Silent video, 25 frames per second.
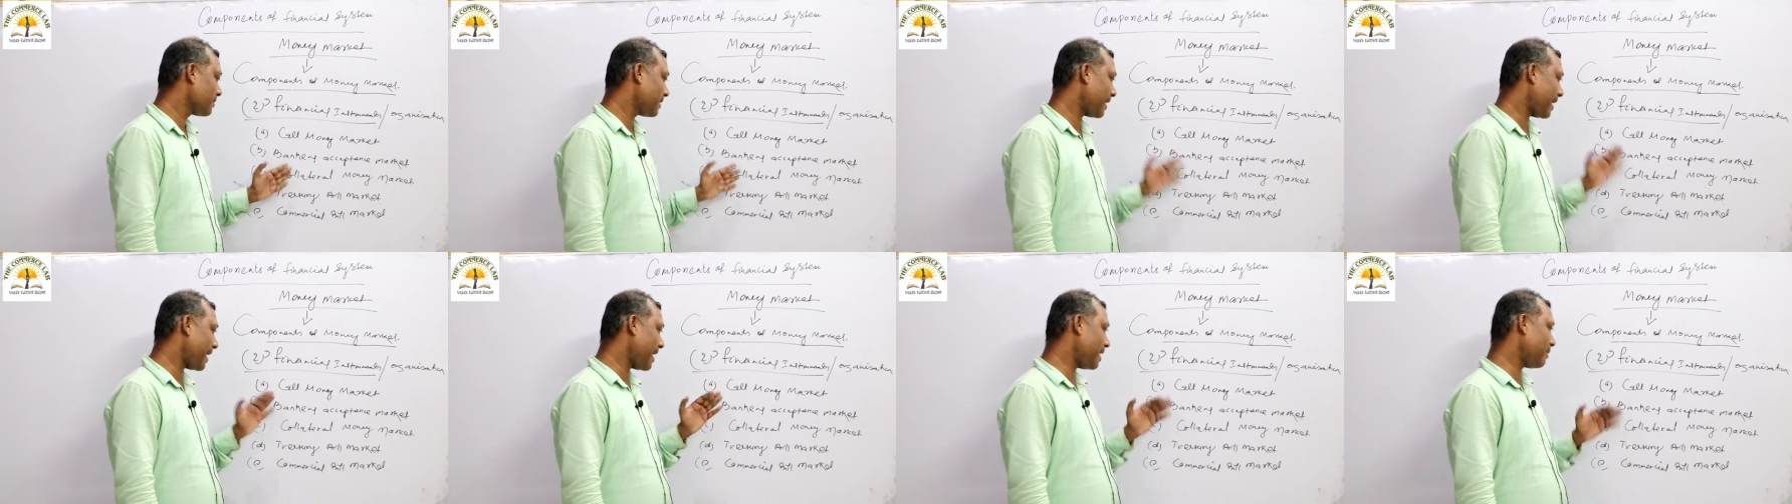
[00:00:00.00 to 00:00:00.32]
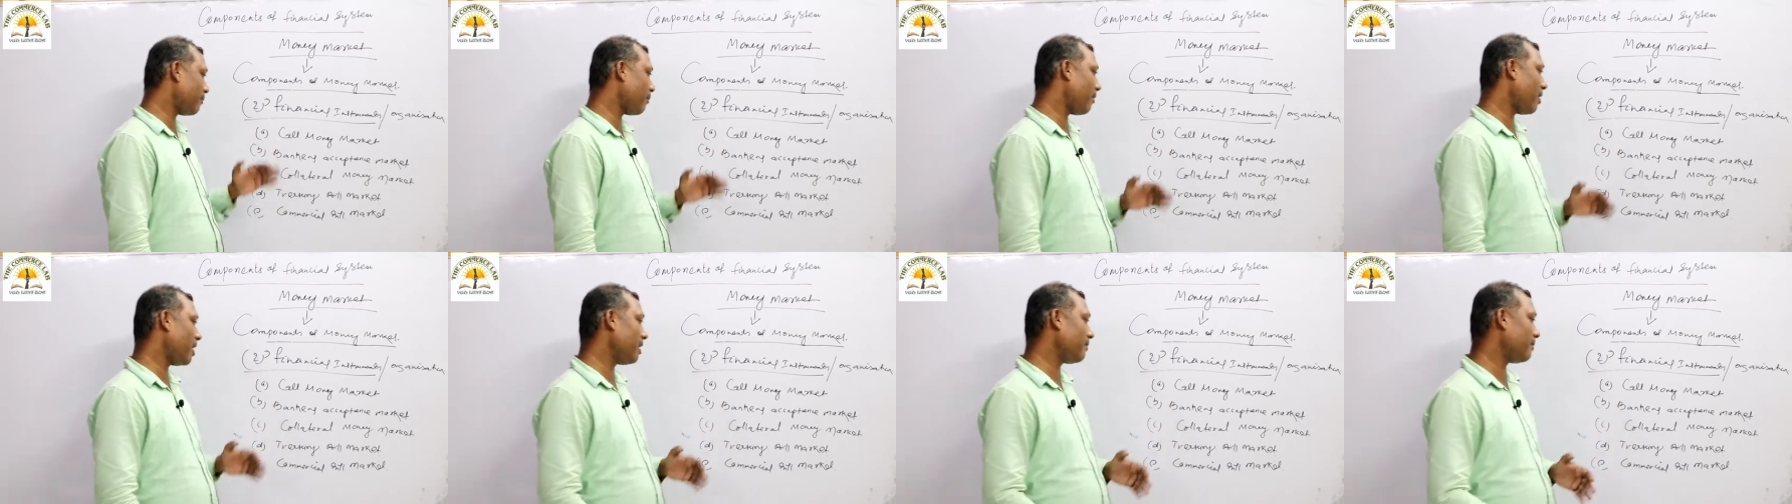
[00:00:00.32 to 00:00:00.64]

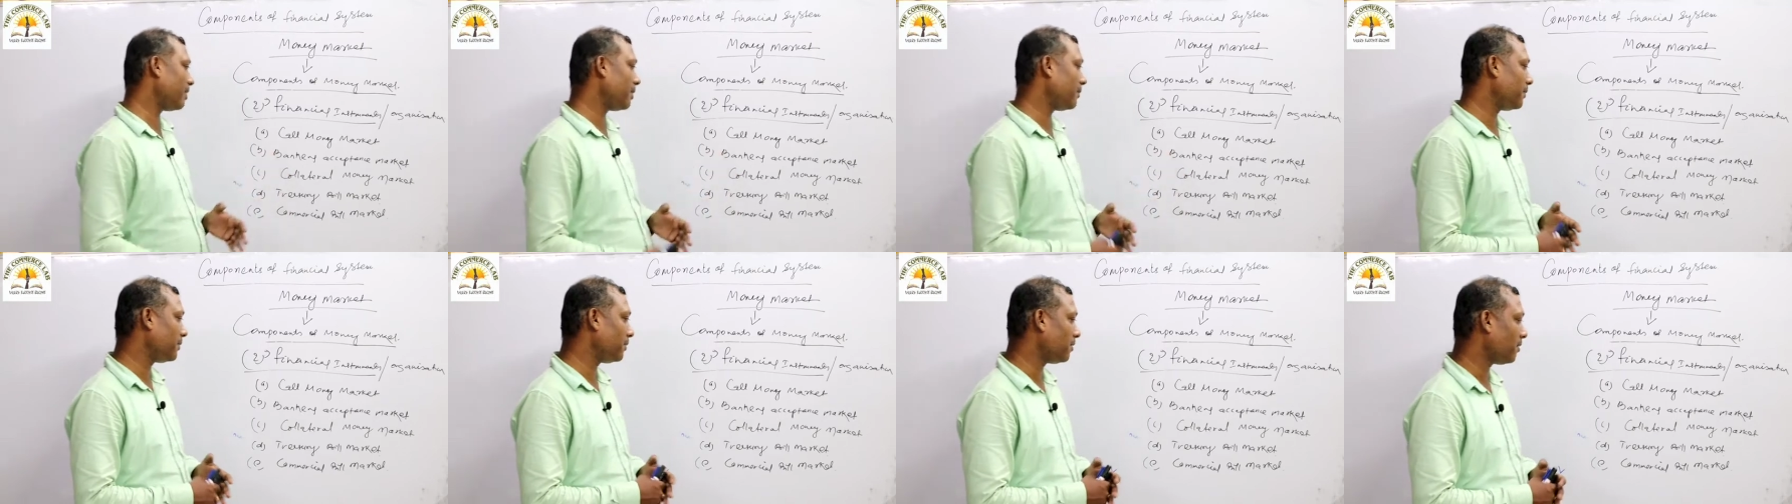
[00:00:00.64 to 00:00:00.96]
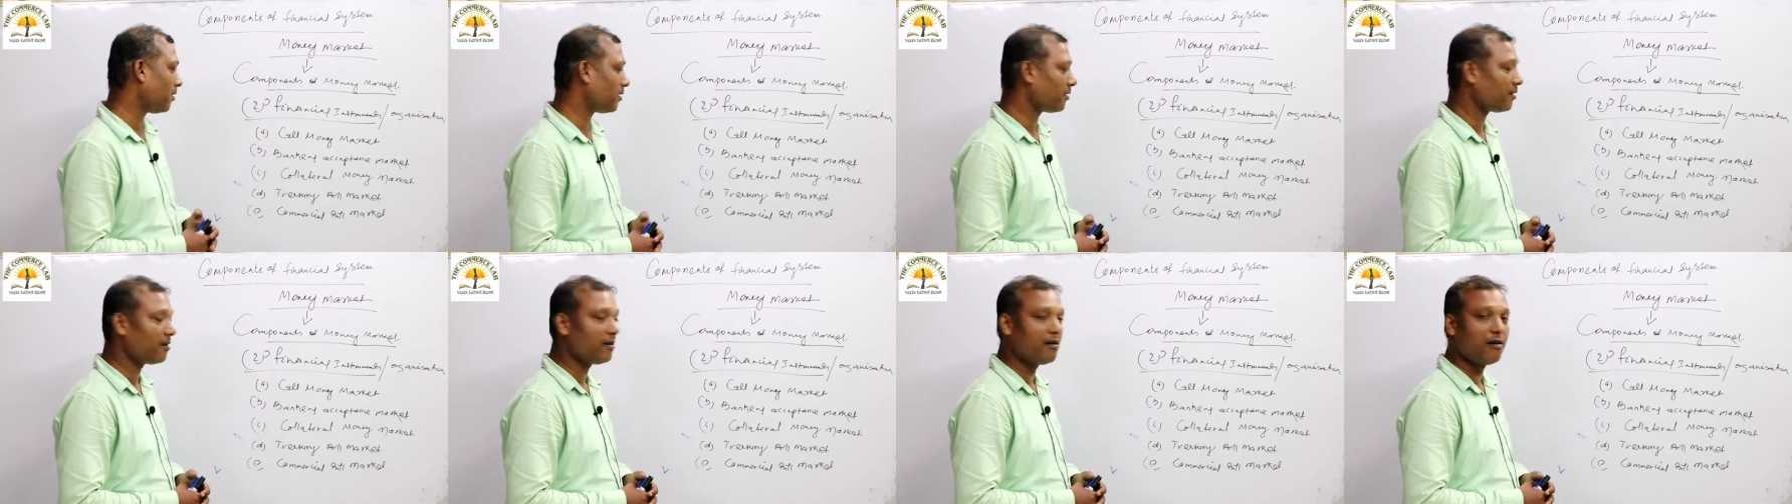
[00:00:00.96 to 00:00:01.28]
Second point will be
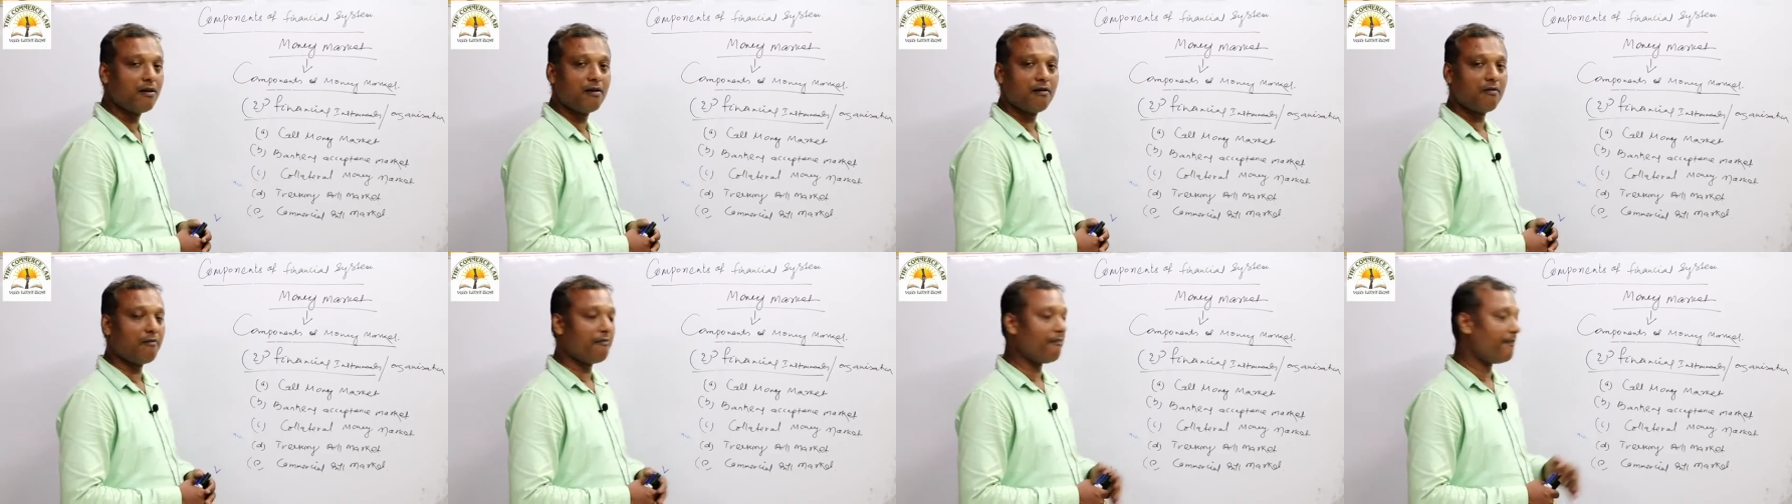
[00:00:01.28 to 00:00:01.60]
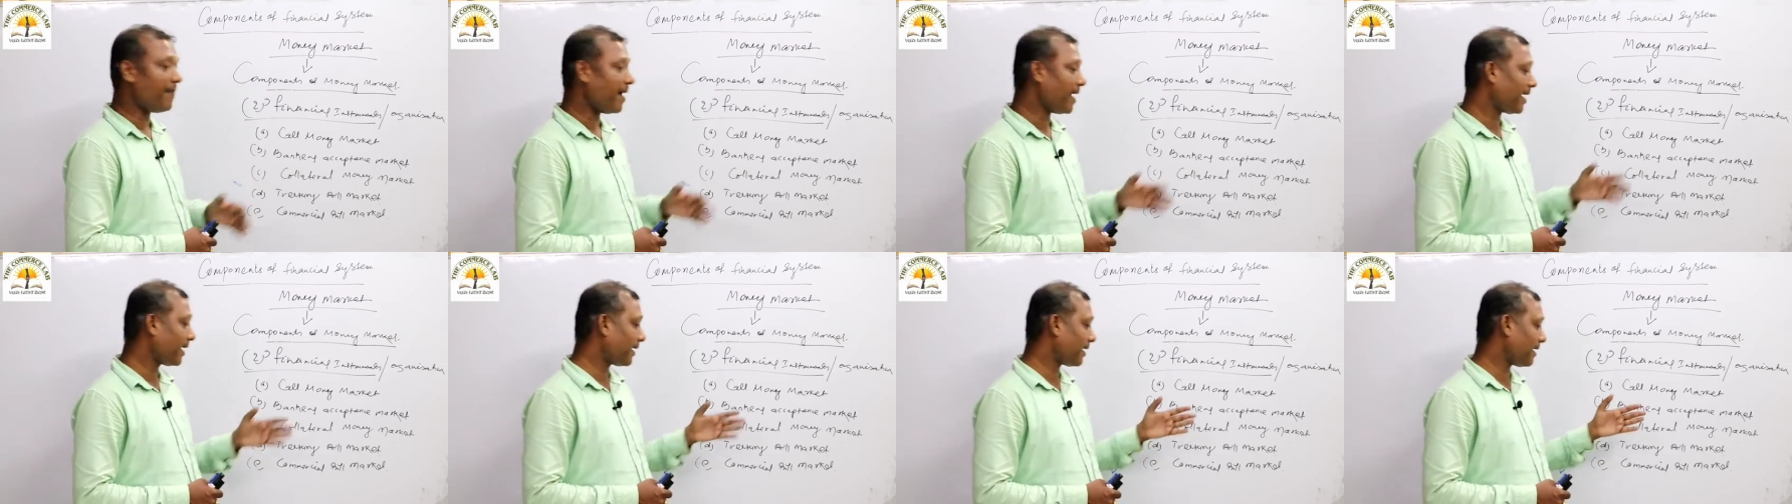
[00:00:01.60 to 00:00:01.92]
your
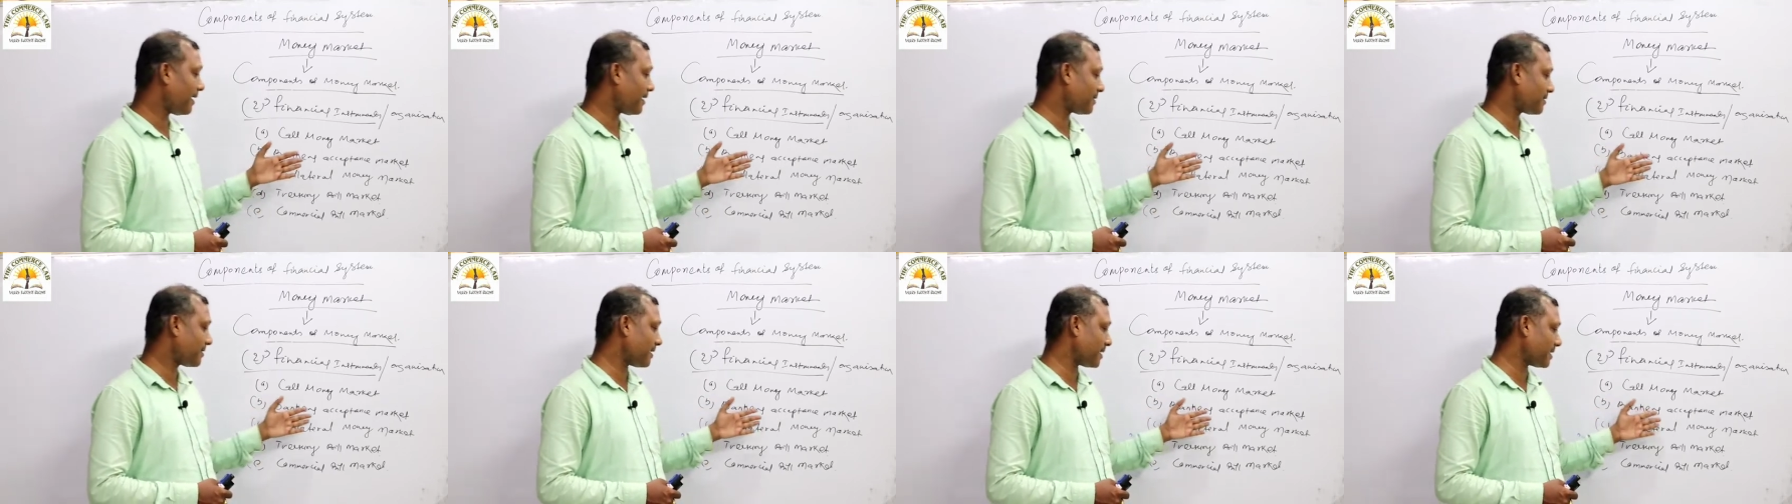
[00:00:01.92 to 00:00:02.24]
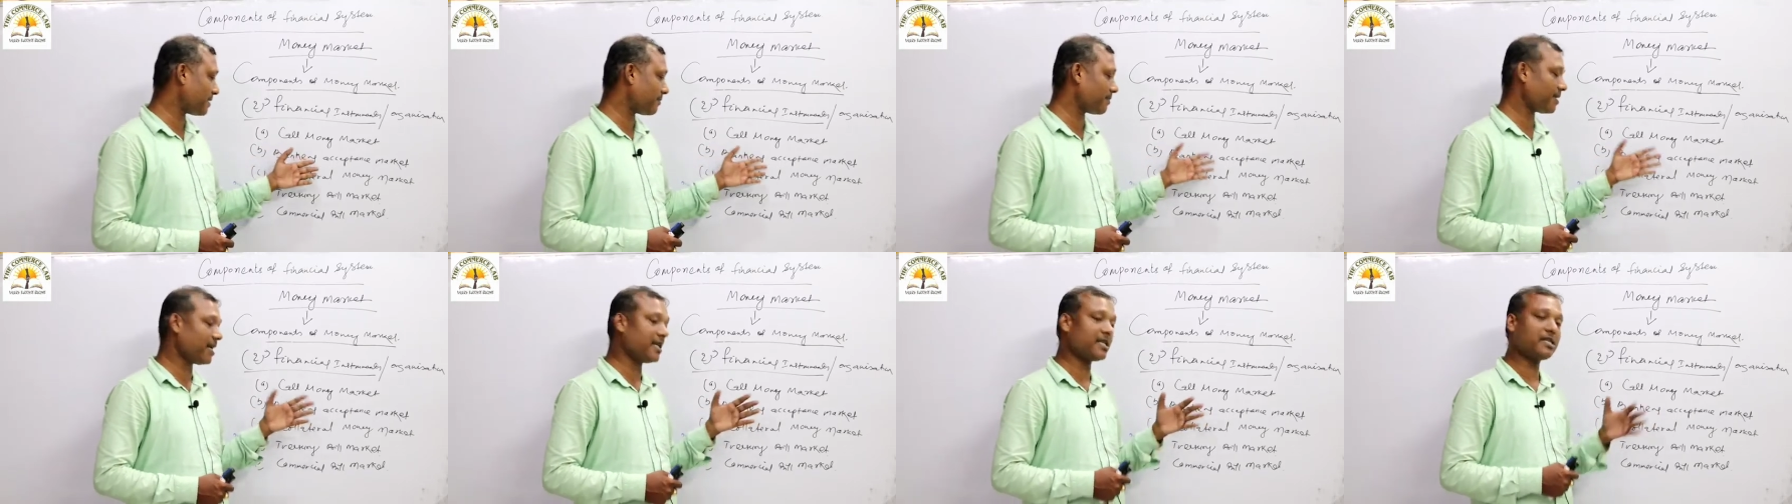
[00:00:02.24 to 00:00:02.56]
bankers
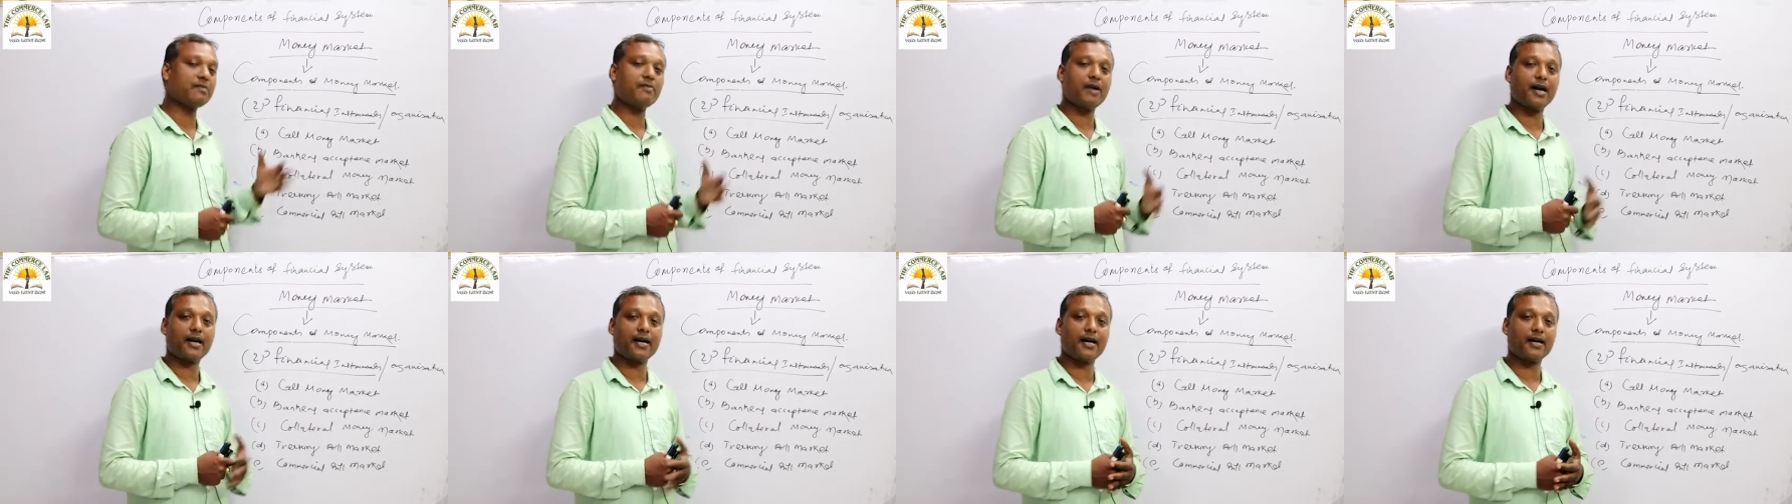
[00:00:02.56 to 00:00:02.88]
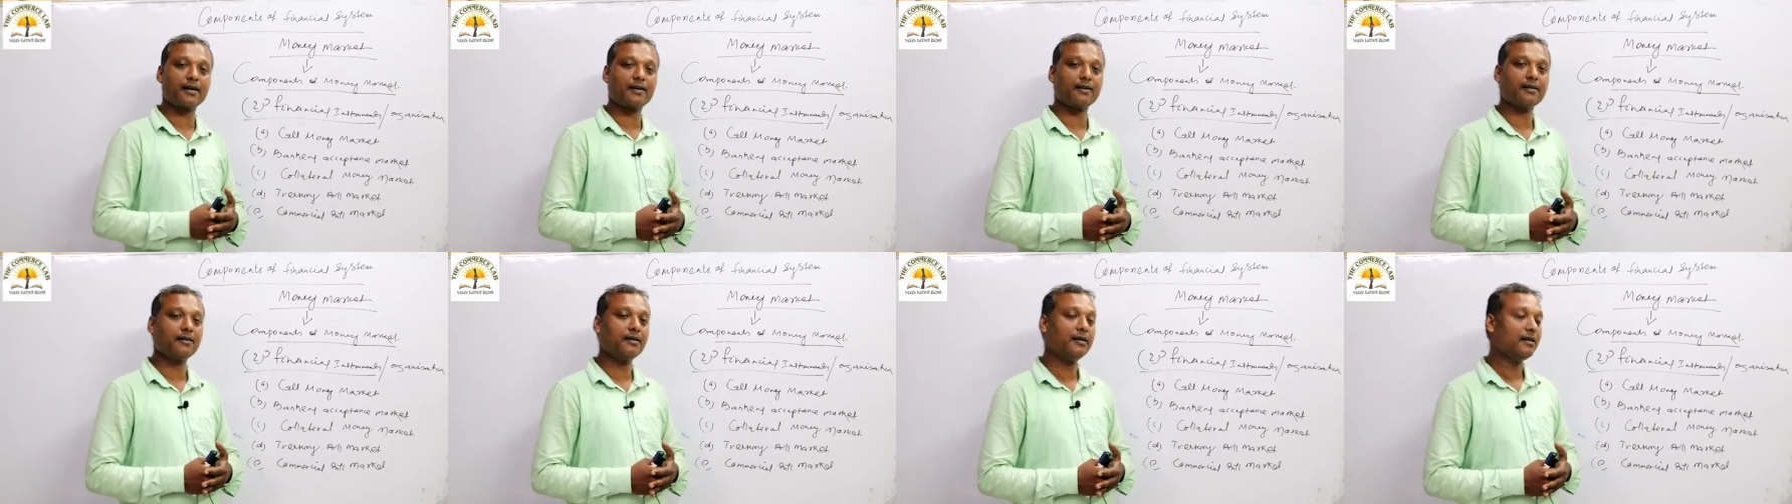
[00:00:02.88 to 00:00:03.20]
acceptance
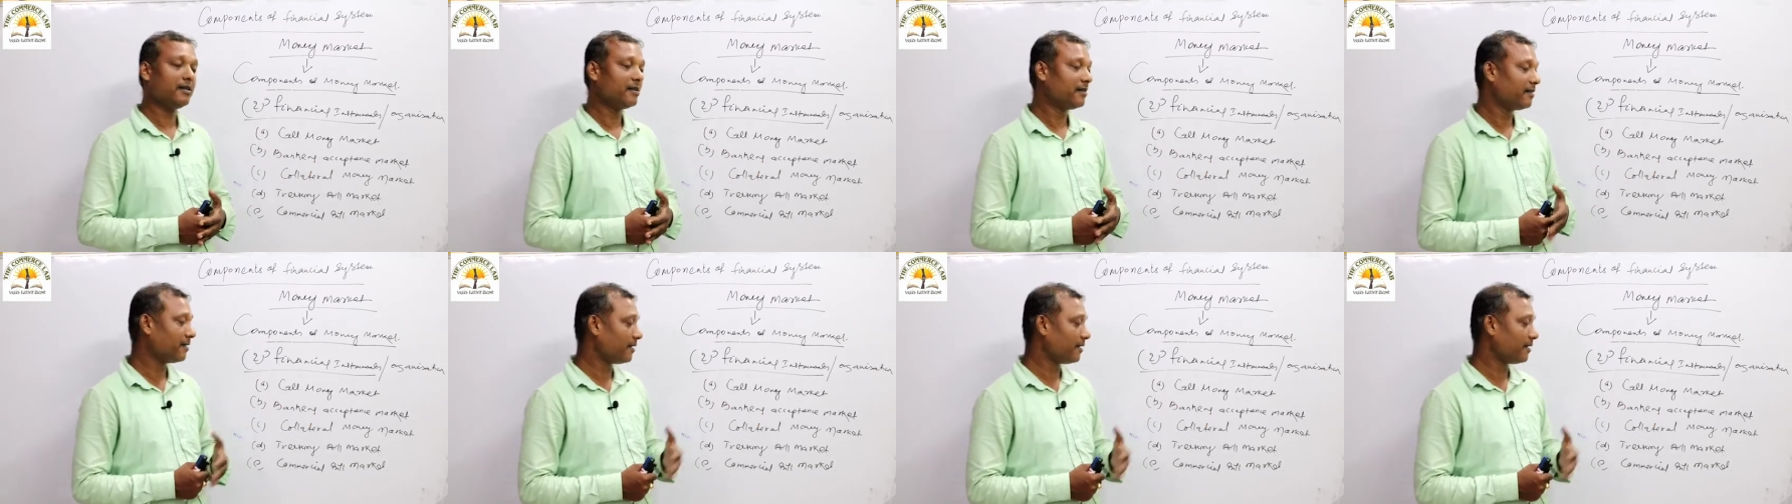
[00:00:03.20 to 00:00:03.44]
market.